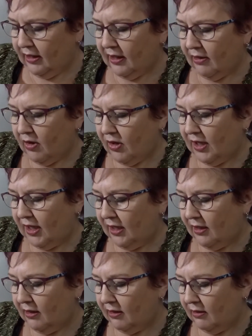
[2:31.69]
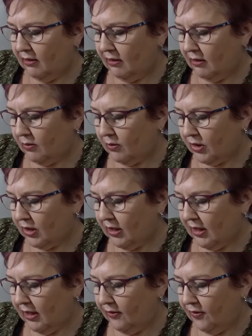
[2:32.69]
They're only, what are
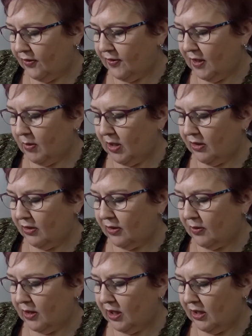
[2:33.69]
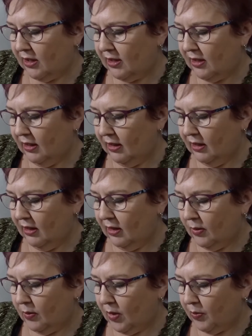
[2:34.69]
they, 50 mils, which is
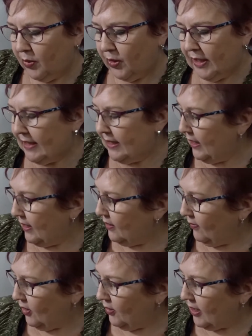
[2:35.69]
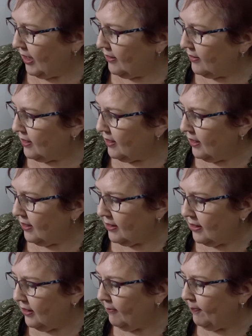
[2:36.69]
1.6 fluid ounces.